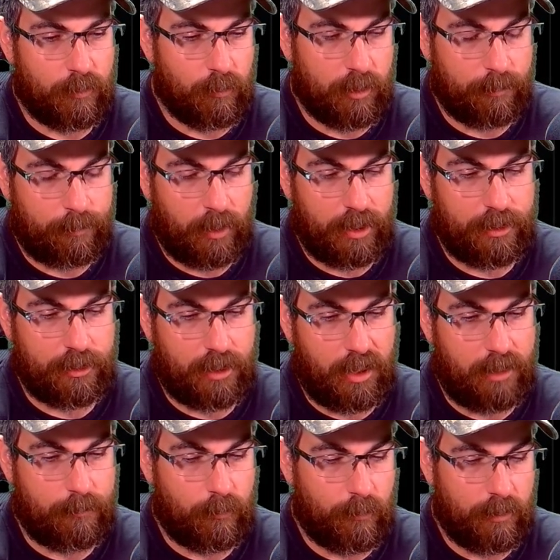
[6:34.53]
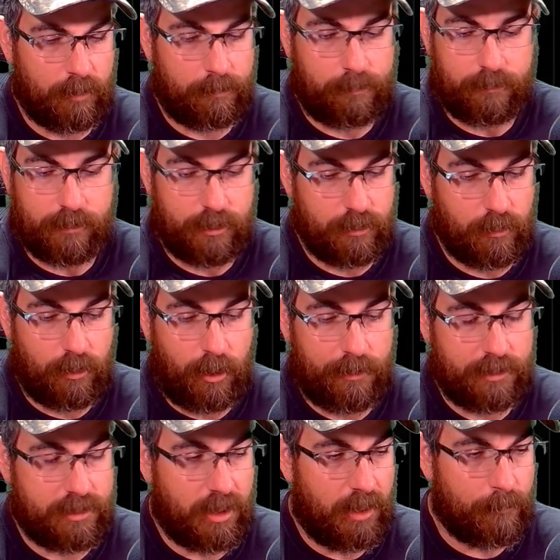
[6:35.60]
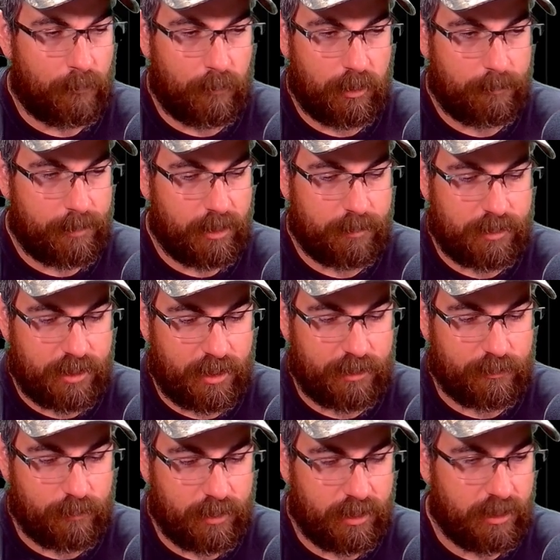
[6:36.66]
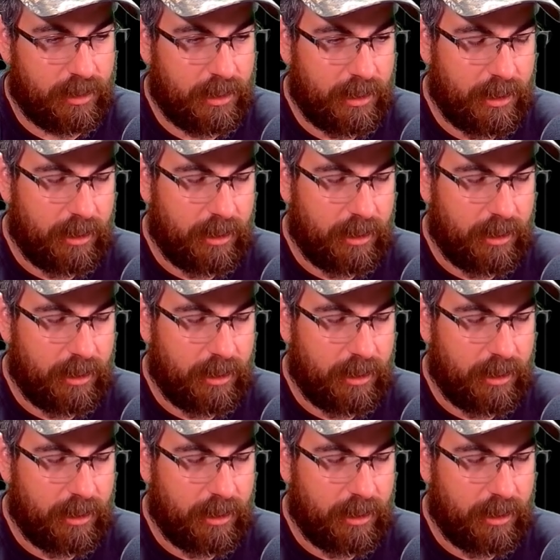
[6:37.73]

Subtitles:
We wanna play your game. We wanna do it all the time. We wanna be obsessed with it.